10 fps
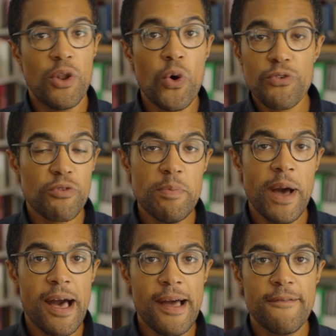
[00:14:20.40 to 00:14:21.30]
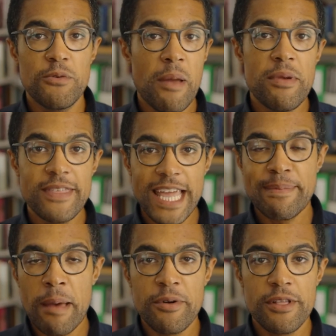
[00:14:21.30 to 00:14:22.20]
an ordinary part of the way we think
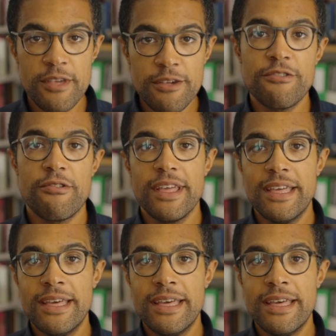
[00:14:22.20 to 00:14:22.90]
about Britain's history.